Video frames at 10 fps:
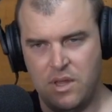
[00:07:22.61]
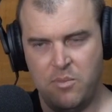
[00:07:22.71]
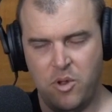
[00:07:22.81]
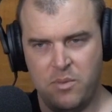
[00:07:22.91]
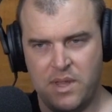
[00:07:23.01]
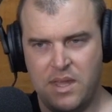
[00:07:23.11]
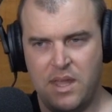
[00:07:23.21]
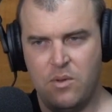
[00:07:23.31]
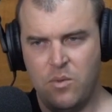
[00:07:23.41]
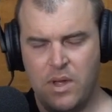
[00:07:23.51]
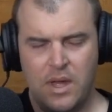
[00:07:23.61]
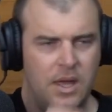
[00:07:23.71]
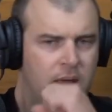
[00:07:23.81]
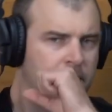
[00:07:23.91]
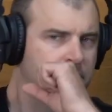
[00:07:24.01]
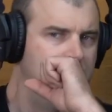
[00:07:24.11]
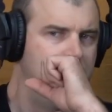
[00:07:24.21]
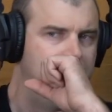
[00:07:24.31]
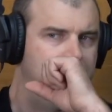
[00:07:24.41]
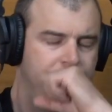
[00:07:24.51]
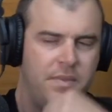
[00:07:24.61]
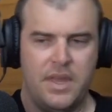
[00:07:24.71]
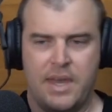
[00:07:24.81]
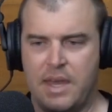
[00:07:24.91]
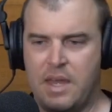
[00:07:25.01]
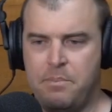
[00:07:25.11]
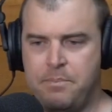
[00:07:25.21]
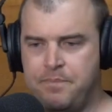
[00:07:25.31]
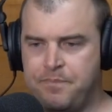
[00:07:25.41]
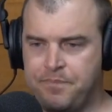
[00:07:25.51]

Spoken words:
then put him in the kennel. I